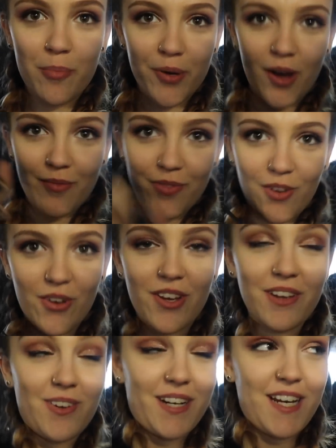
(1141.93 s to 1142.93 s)
But I'm
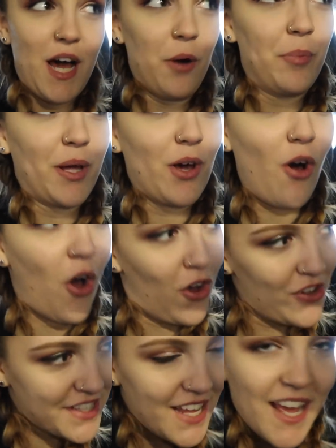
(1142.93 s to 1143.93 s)
vlogging right now
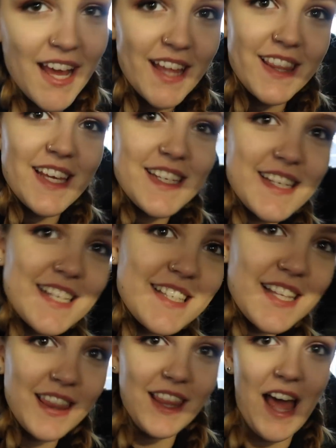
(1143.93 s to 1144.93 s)
because this is
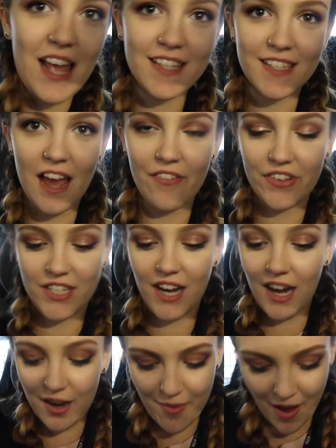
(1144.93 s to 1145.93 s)
the last ever
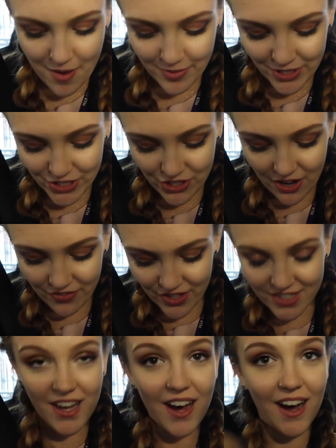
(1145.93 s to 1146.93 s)
time I'm going to drive
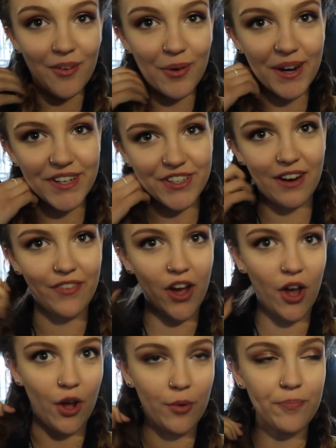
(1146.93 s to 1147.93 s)
this car. When I drive it
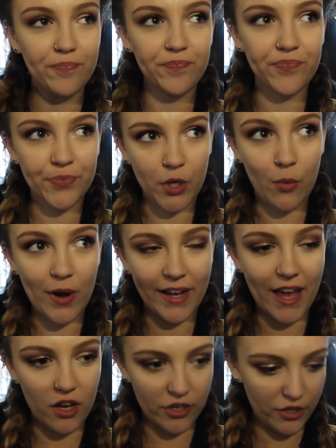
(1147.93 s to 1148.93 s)
home, when I
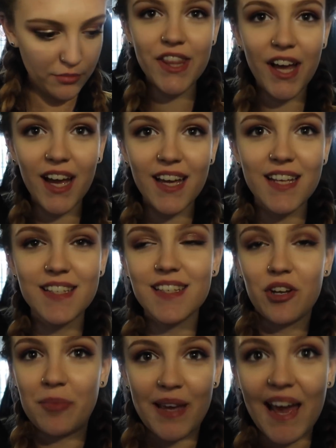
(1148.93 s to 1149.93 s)
get home, that is
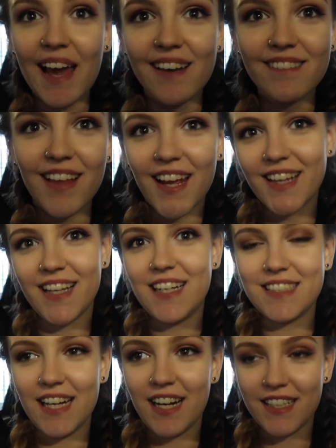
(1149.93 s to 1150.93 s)
going to be it. Like,
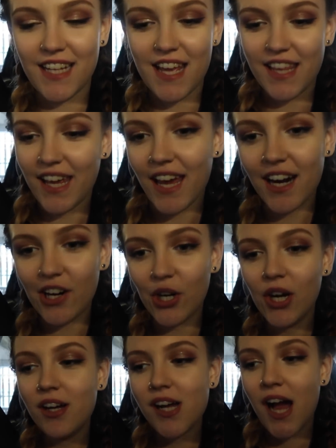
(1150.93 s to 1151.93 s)
that's it. I take the key
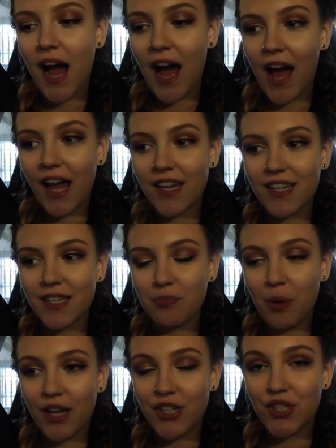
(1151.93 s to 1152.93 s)
out, and
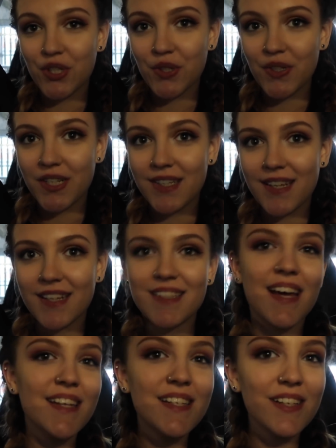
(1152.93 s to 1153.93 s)
my insurance is
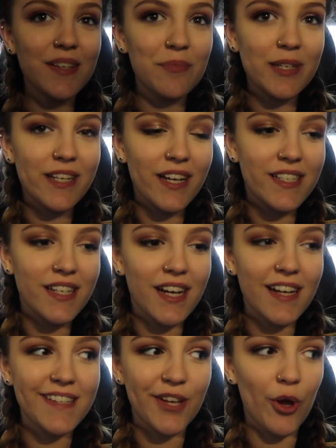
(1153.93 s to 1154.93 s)
cancelled at midnight
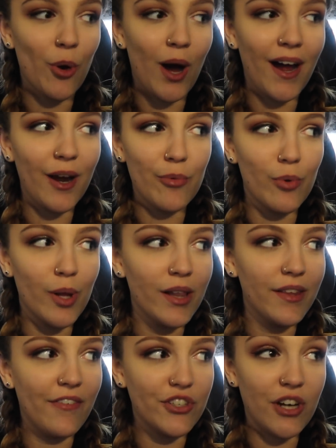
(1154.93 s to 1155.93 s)
tonight, so I
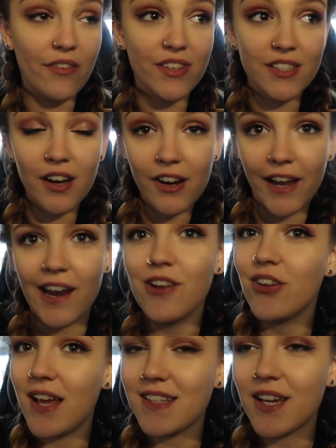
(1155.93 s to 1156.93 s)
will never drive this car again,
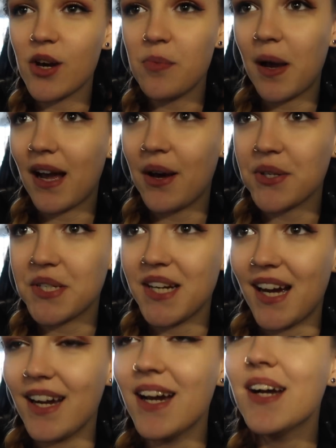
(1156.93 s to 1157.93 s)
unless I go back out
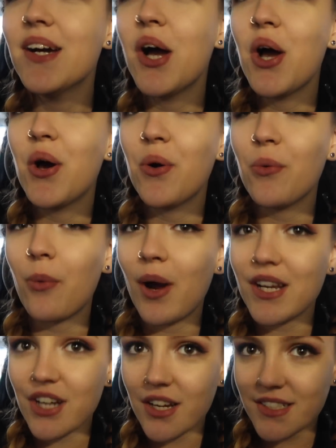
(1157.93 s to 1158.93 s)
tonight,
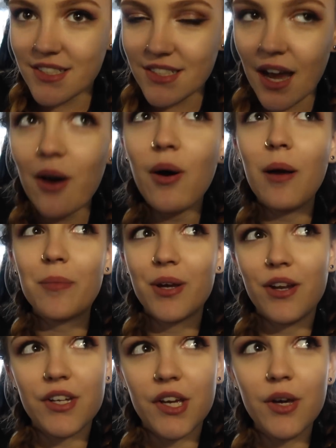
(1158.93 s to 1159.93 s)
which I doubt I'm
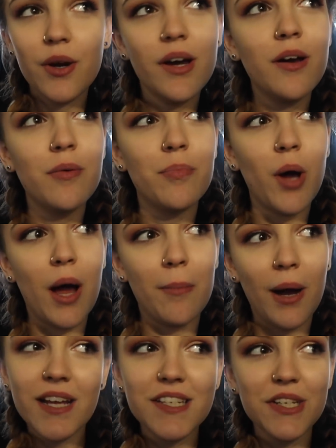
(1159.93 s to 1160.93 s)
gonna do, but I
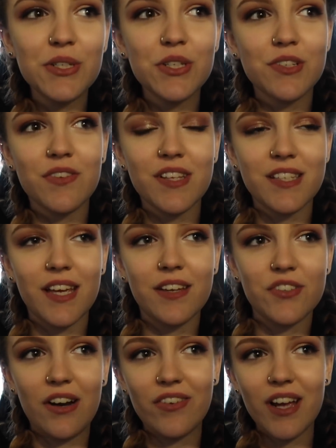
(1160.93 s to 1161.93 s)
might do just for the sake
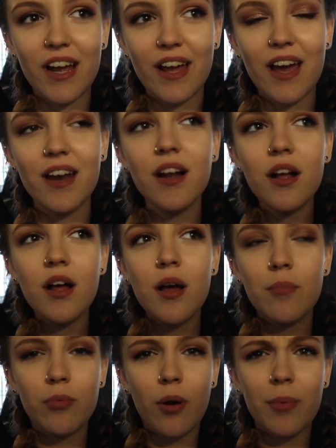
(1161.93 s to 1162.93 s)
of driving it again,
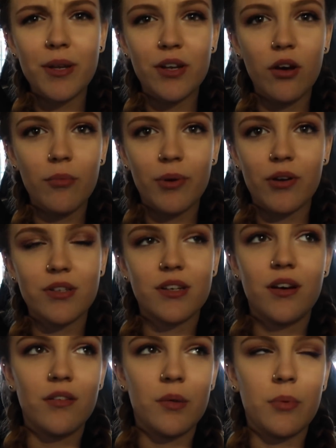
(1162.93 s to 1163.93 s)
but probably not because I
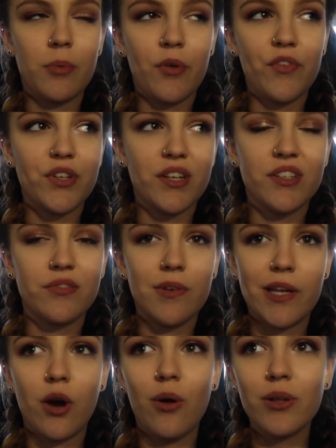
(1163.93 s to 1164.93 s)
can't really be bothered and it's
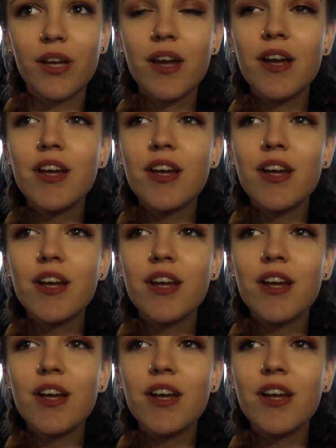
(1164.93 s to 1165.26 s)
really cold.